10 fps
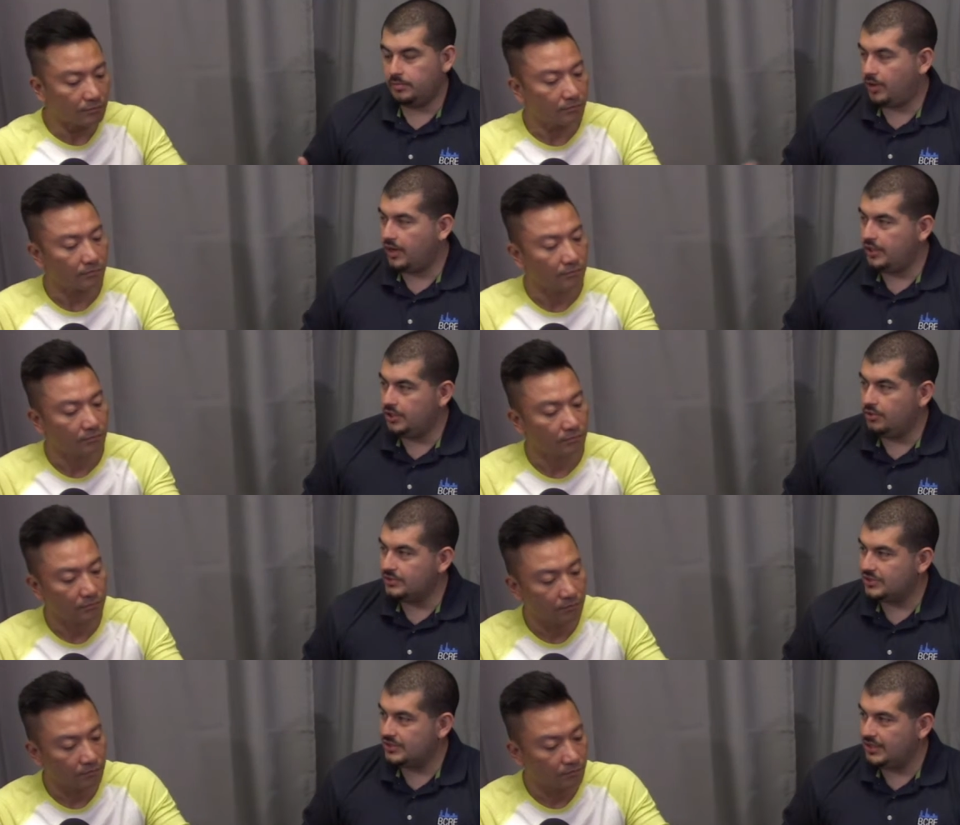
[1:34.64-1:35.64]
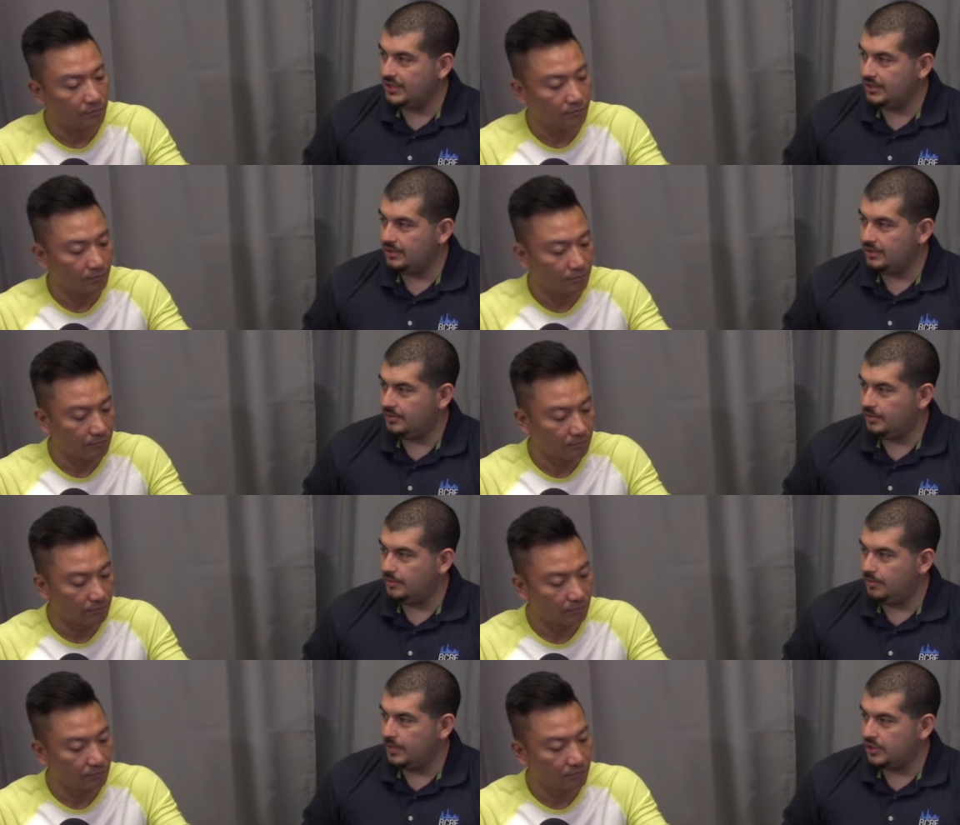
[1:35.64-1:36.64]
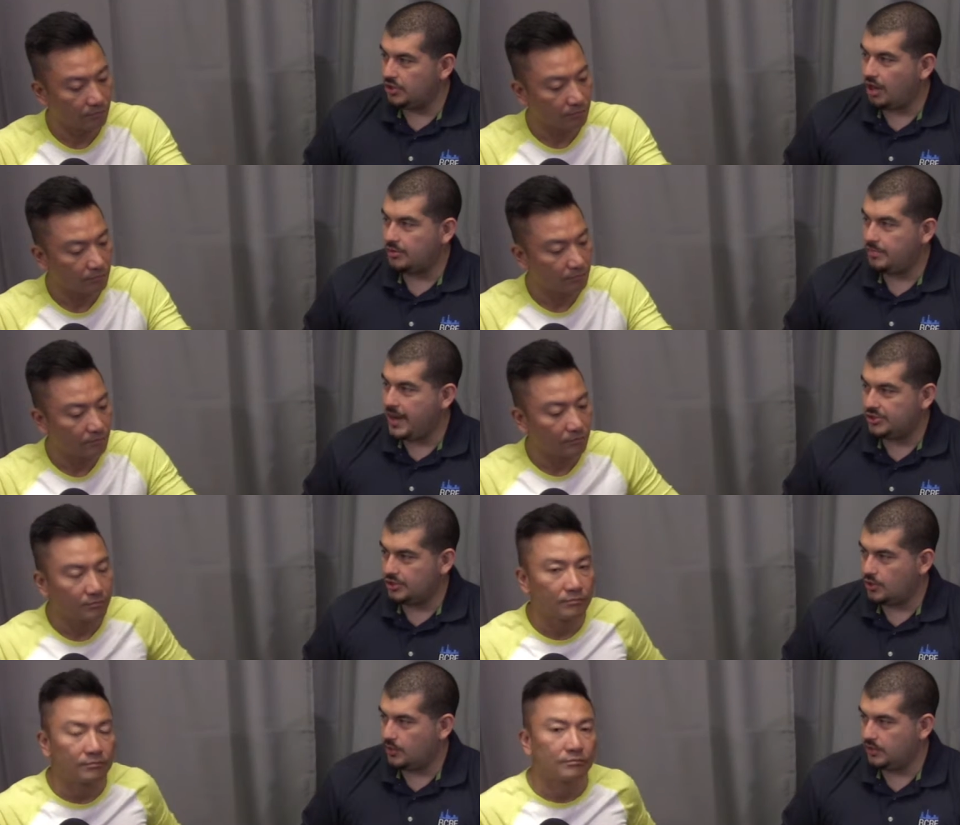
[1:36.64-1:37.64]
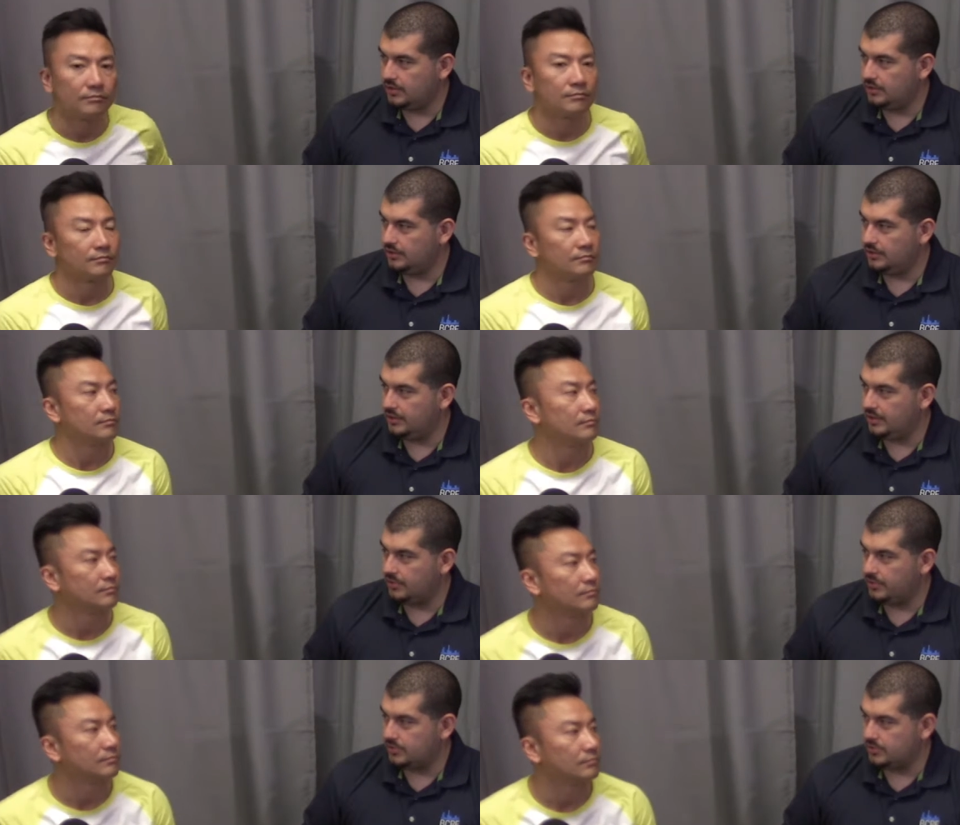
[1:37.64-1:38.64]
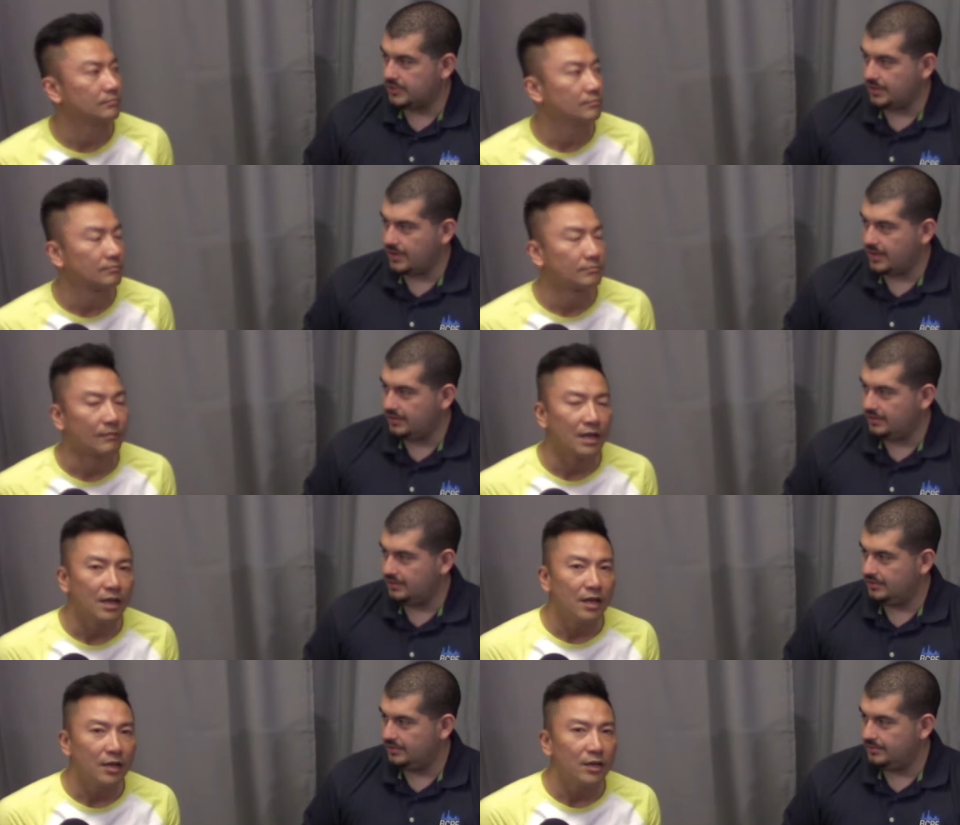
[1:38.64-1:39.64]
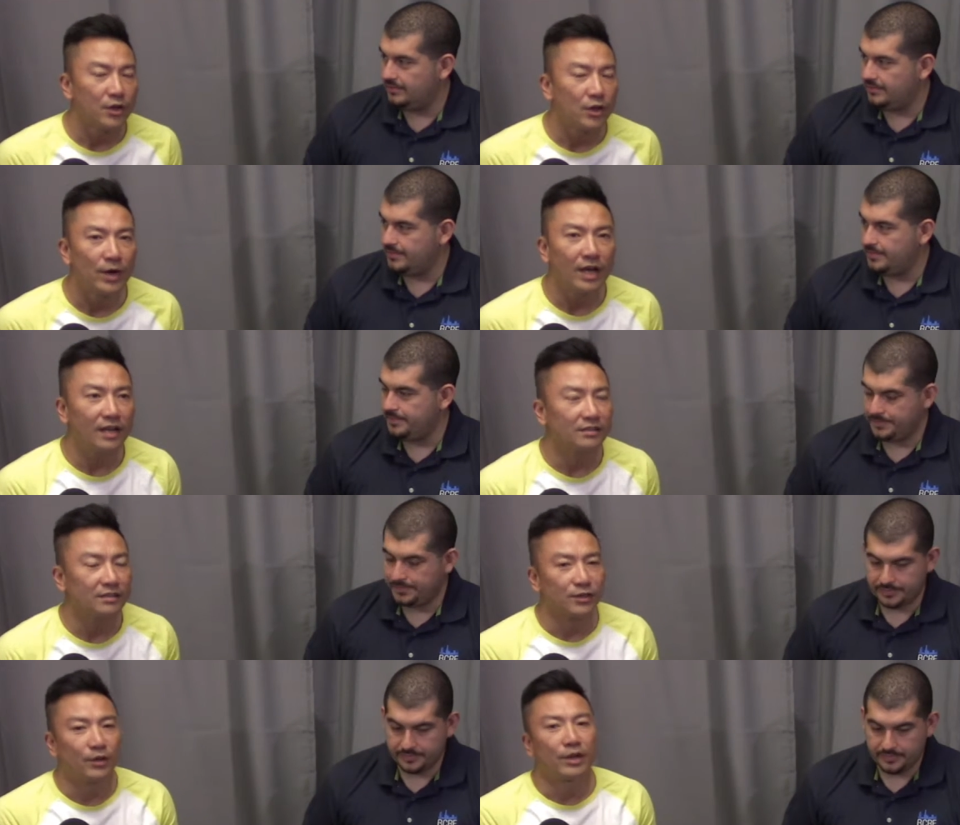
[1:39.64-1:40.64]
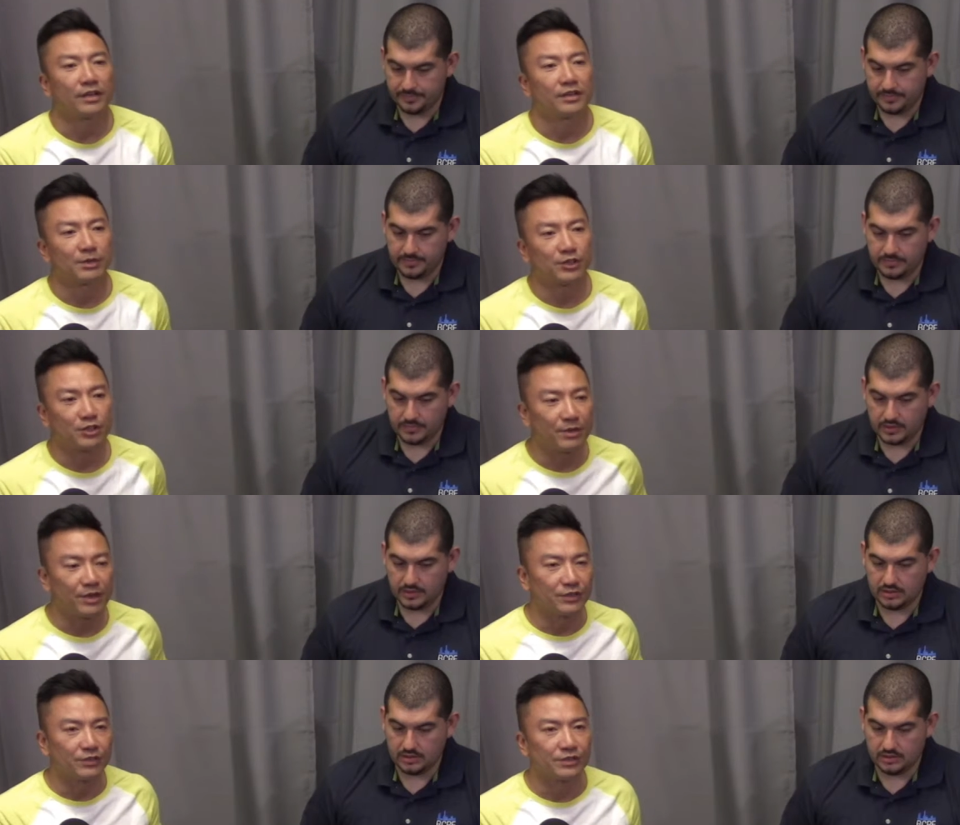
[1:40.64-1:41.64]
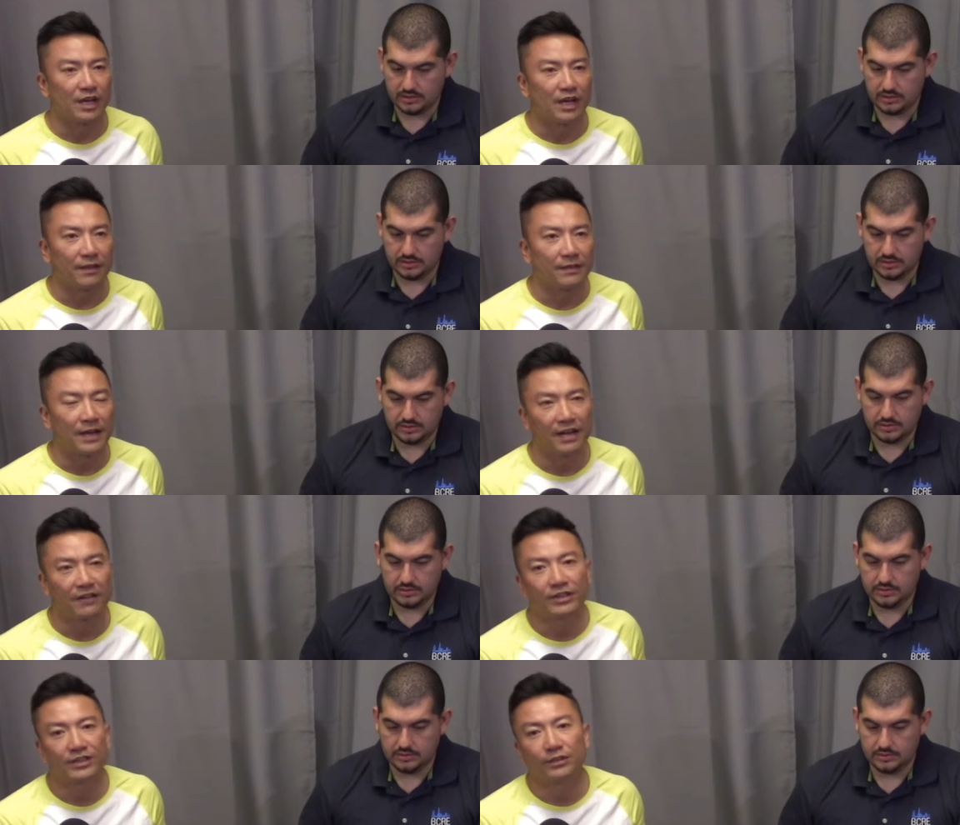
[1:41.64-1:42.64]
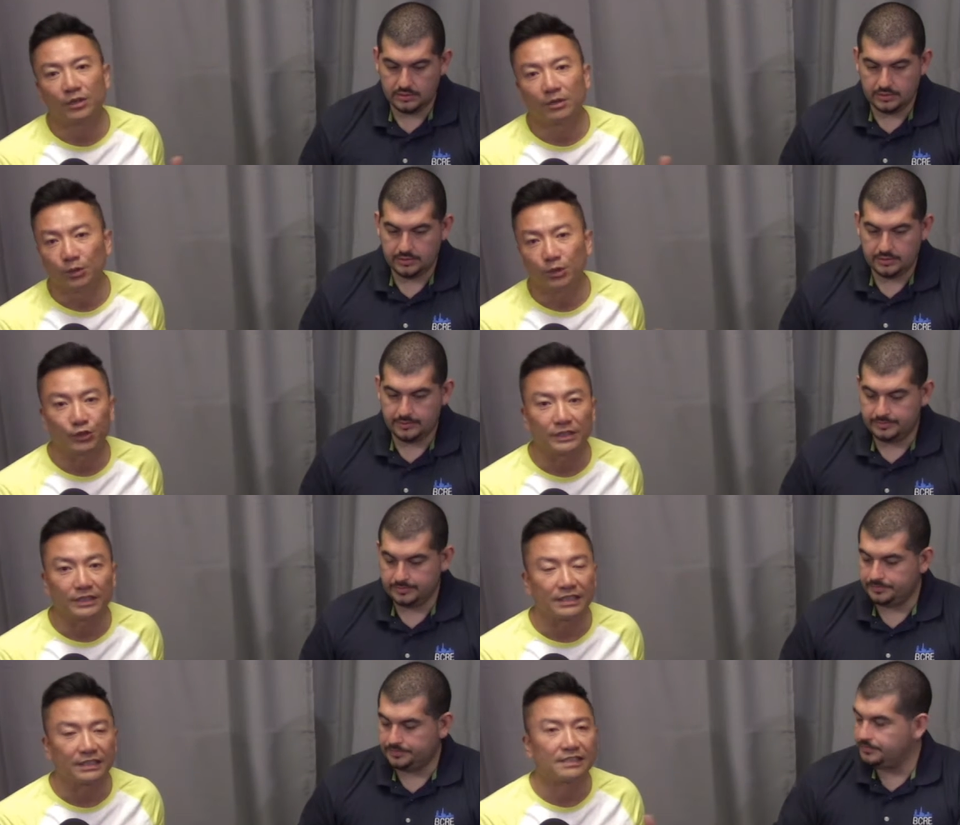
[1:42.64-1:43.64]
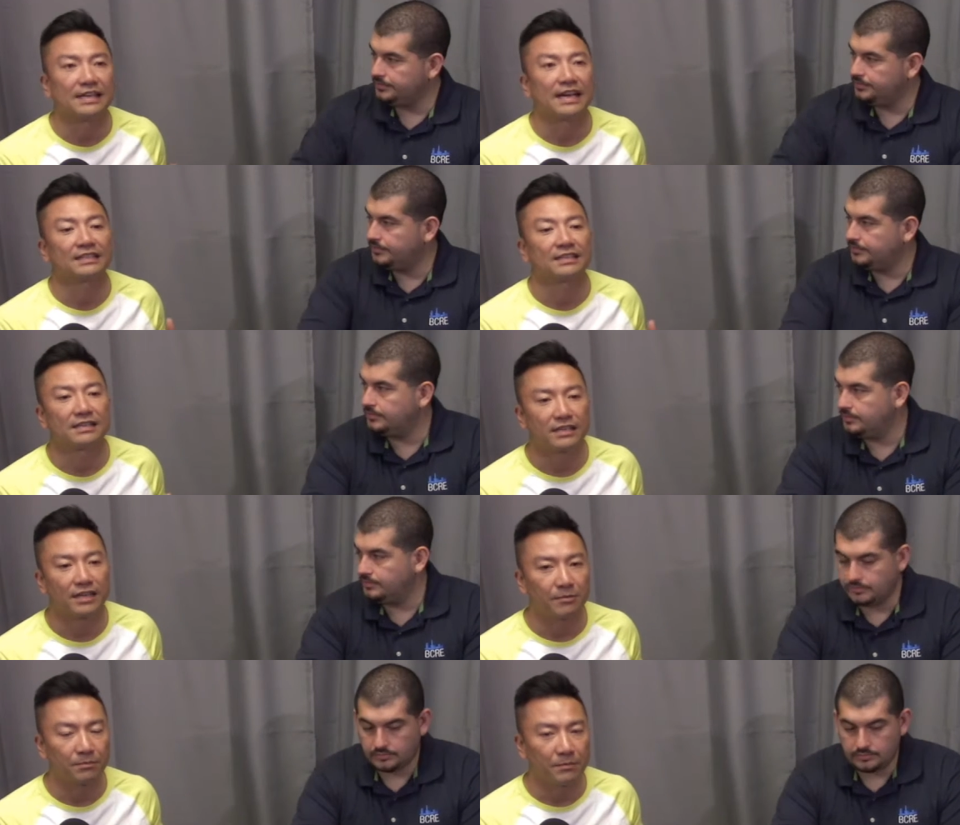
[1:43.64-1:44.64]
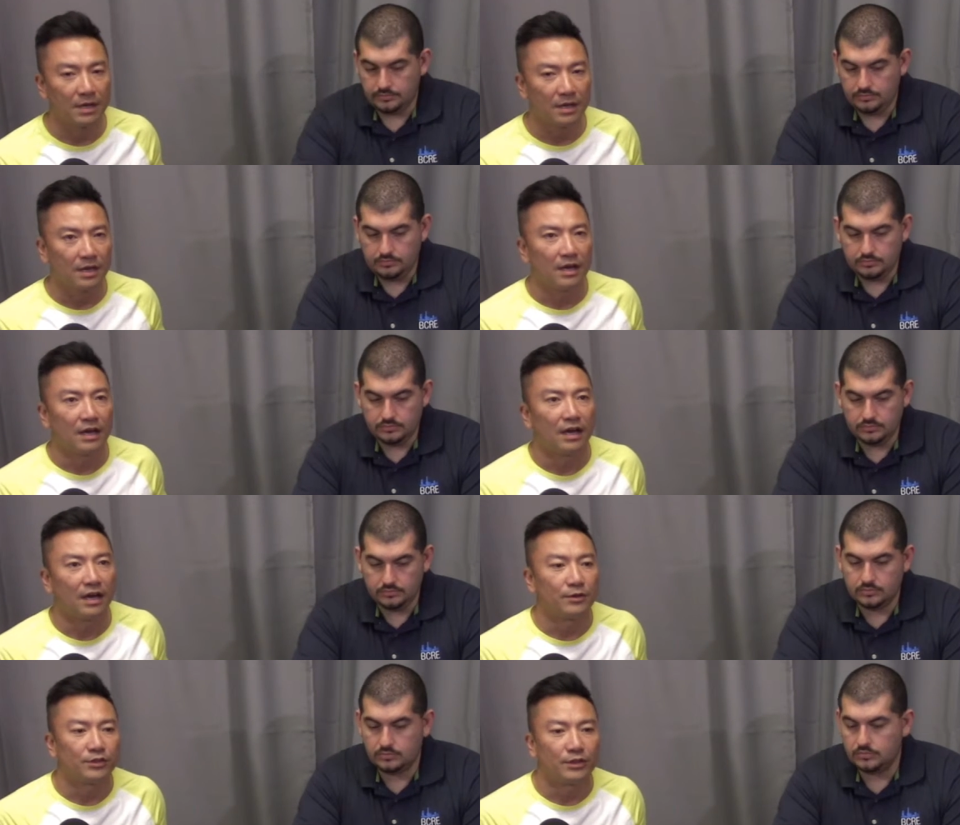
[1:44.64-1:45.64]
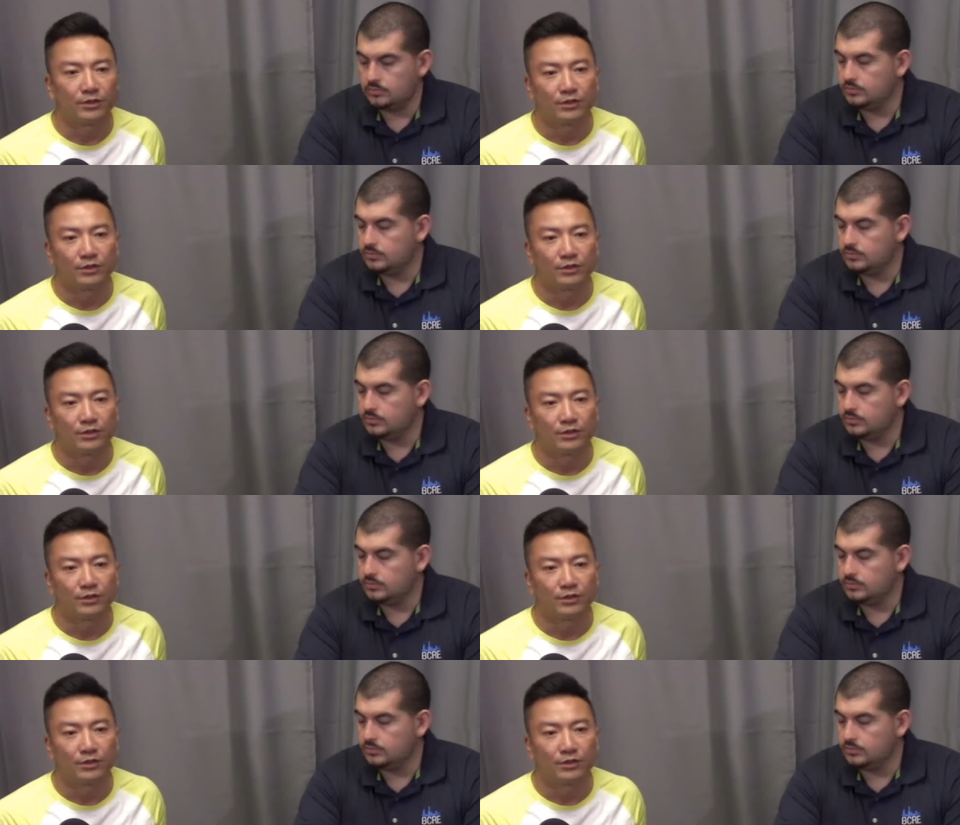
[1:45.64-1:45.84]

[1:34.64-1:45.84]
Speaker 1: Brian, you don't see much automation going on the commercial side, right?
Speaker 2: No, not necessarily, especially because uh, not every single commercial deal is exactly the same. Uh, there's, a,